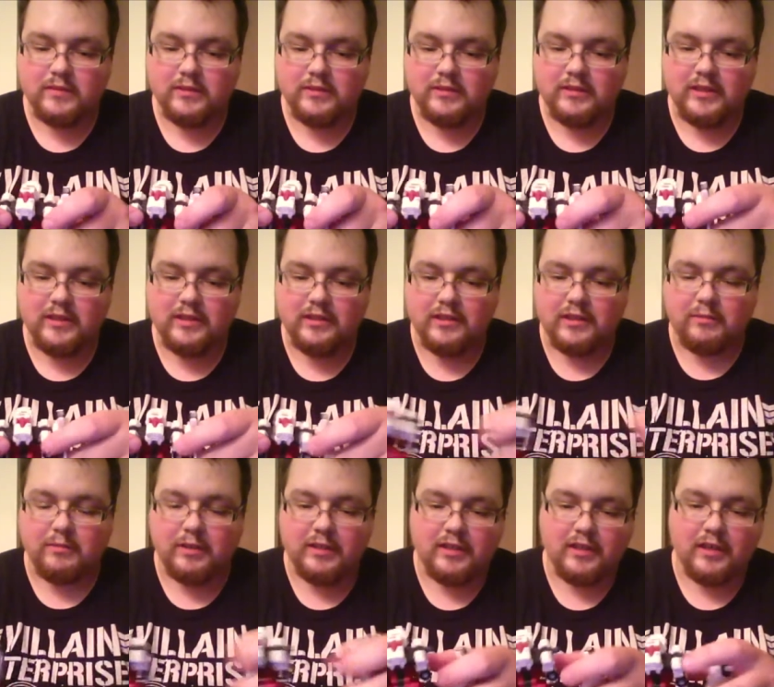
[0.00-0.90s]
And you're going
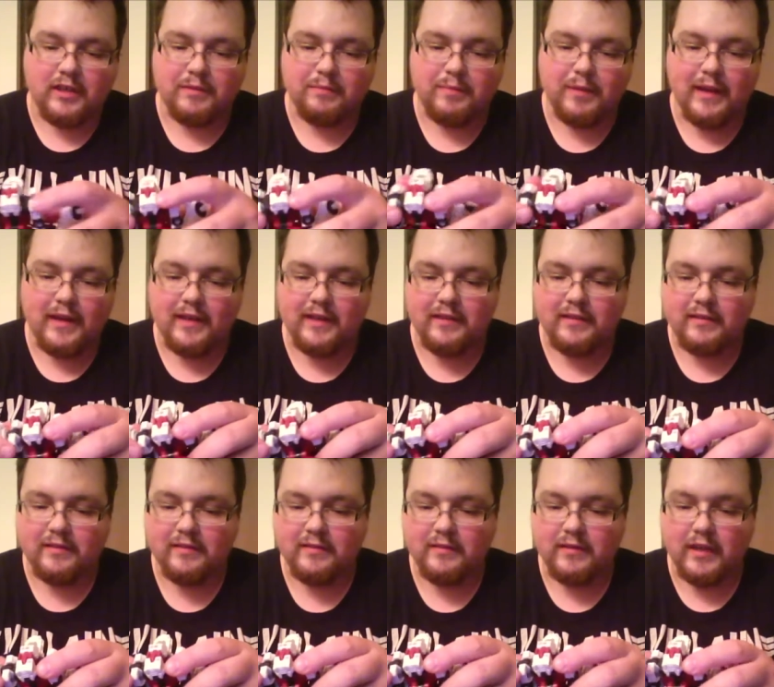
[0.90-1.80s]
to want to unpeg,
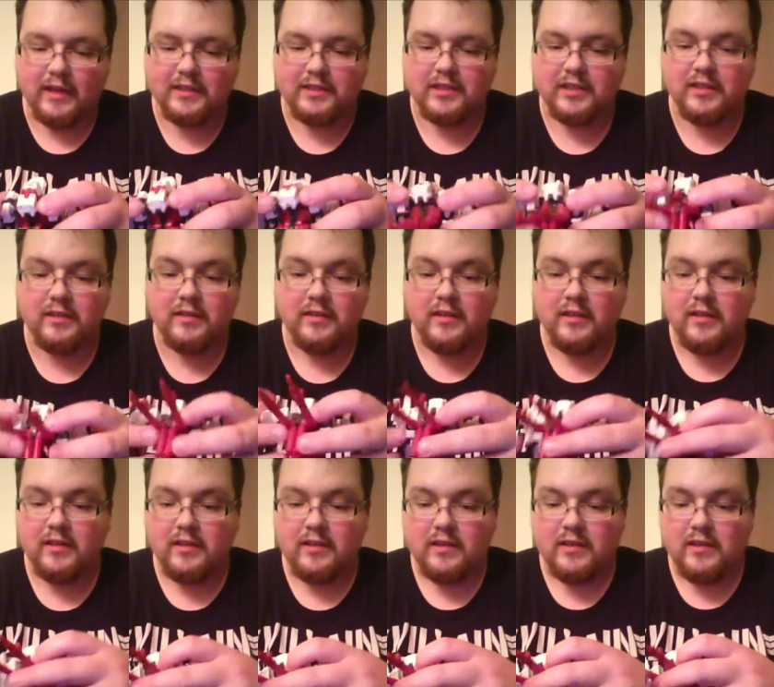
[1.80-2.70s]
actually,
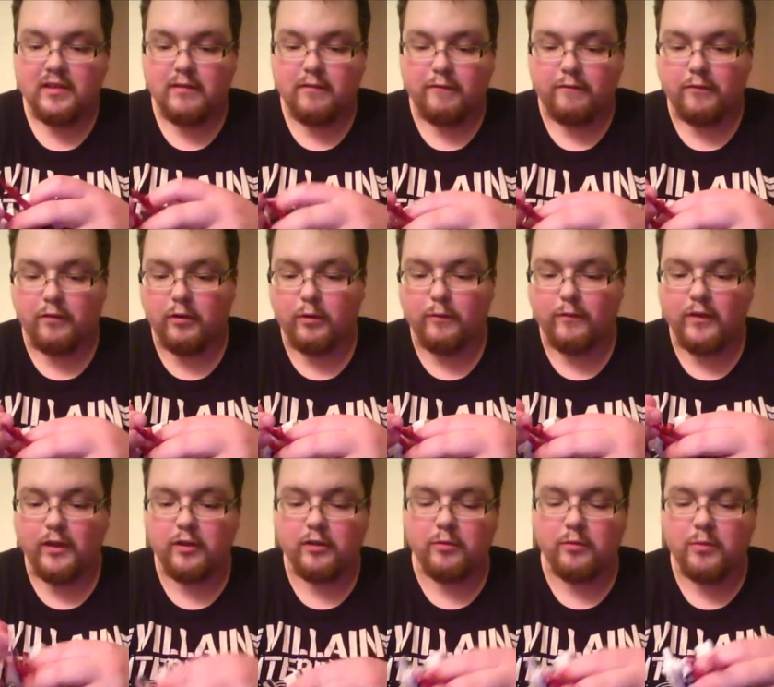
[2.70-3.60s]
for
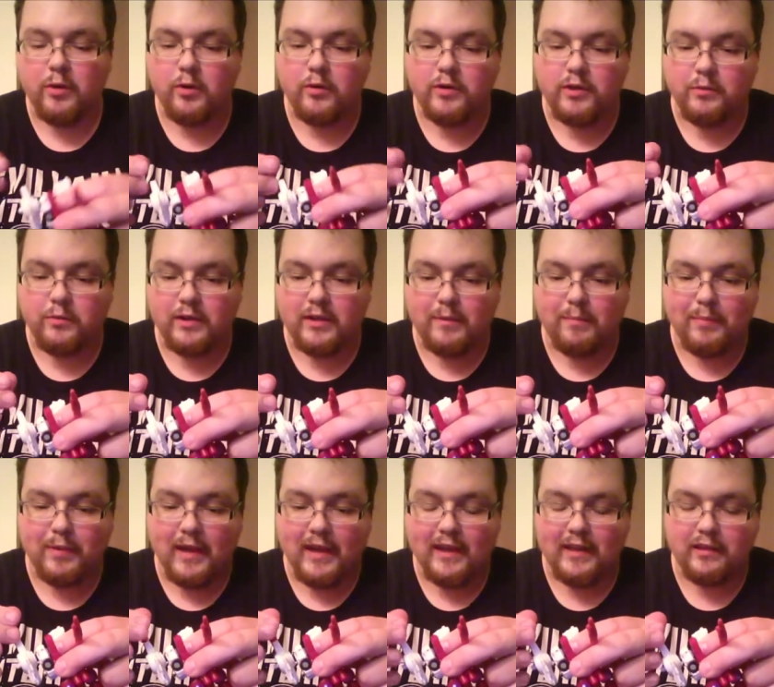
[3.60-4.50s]
vehicle mode, you want to
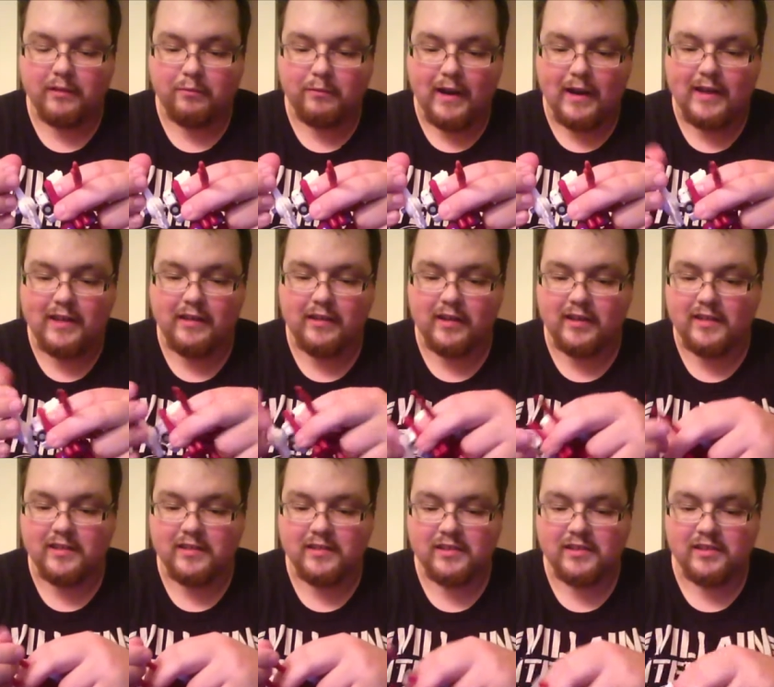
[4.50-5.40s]
peg the red
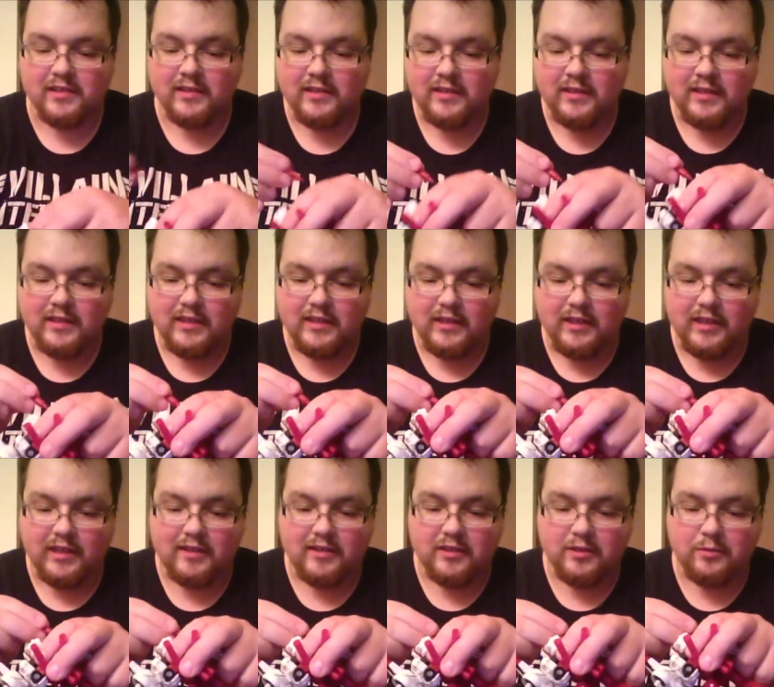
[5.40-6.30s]
guns
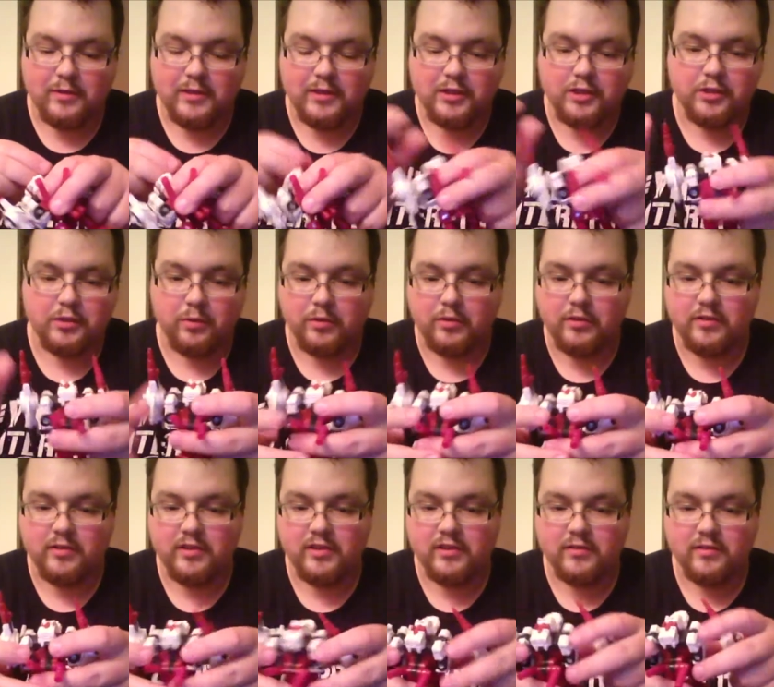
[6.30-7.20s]
into his
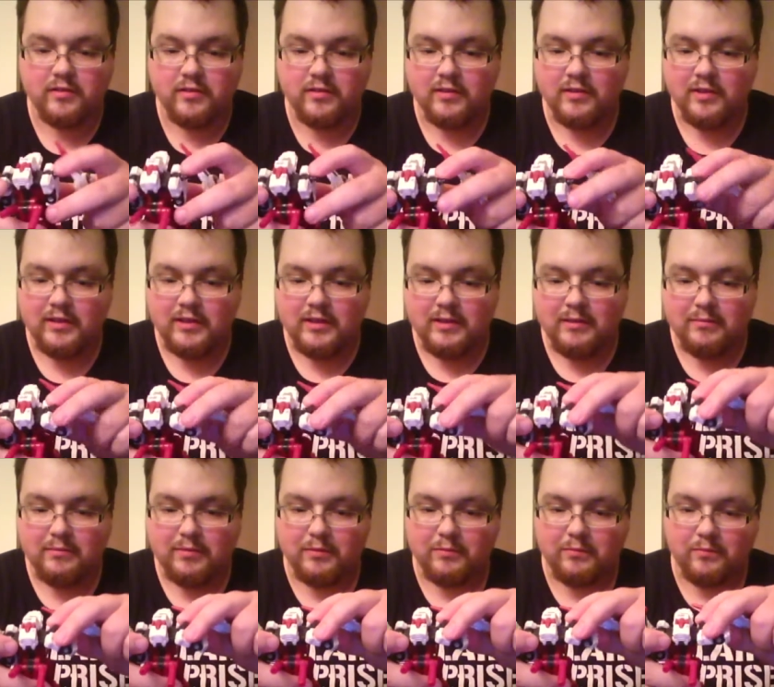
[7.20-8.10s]
shoulders,
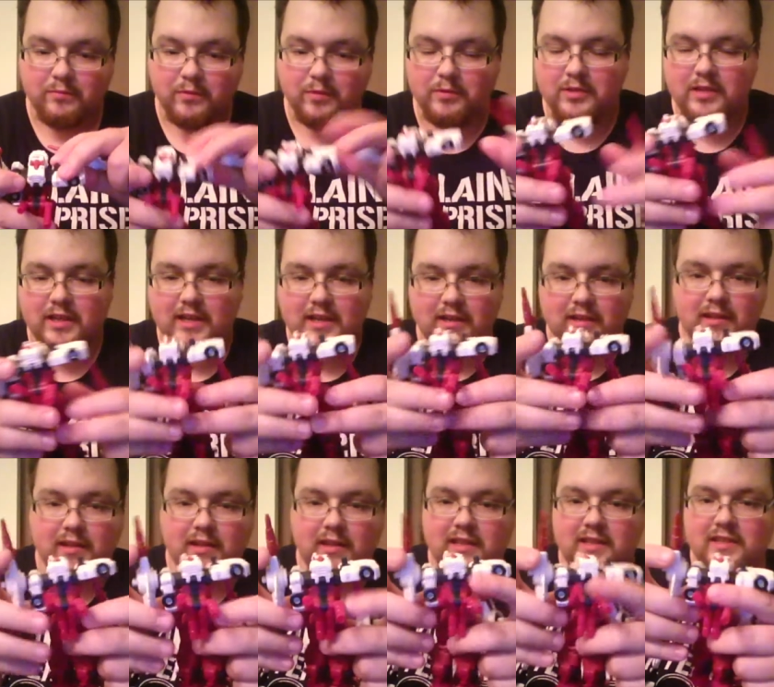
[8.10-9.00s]
but rotate
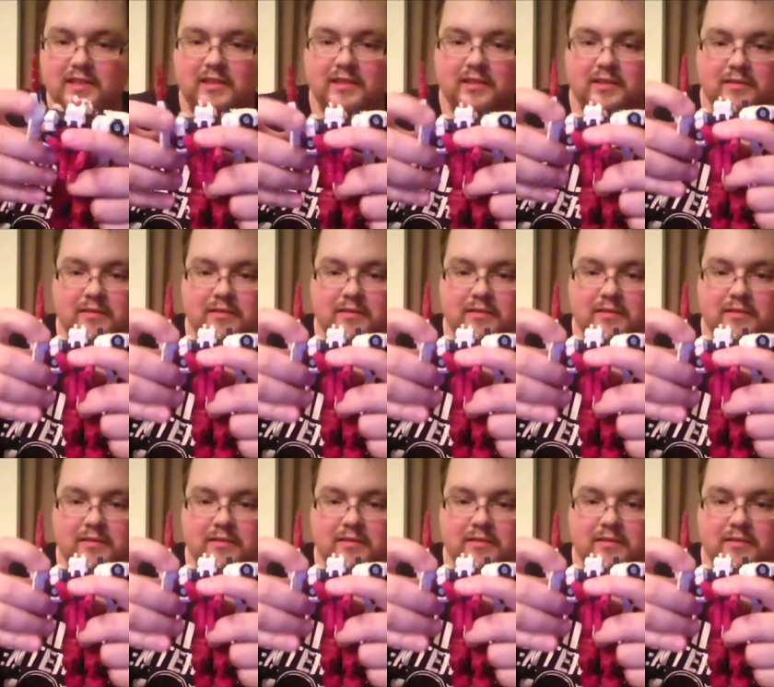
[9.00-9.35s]
these